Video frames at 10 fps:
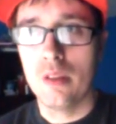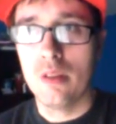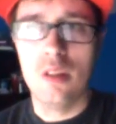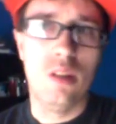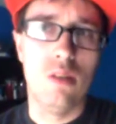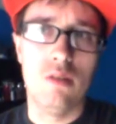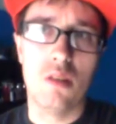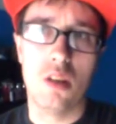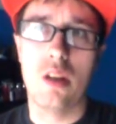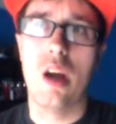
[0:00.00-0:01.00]
You know, it's a
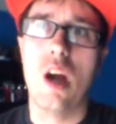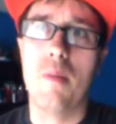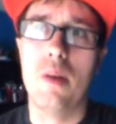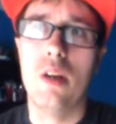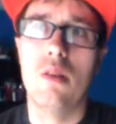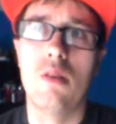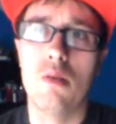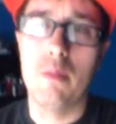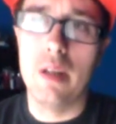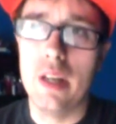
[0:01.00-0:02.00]
comedy,
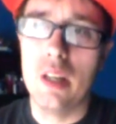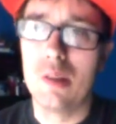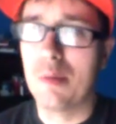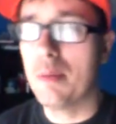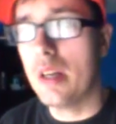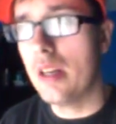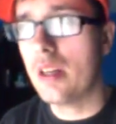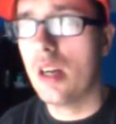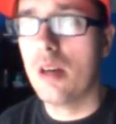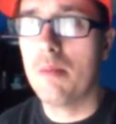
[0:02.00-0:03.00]
romantic, romantic
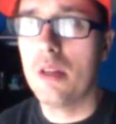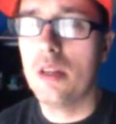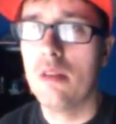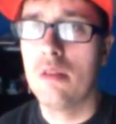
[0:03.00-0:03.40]
comedy,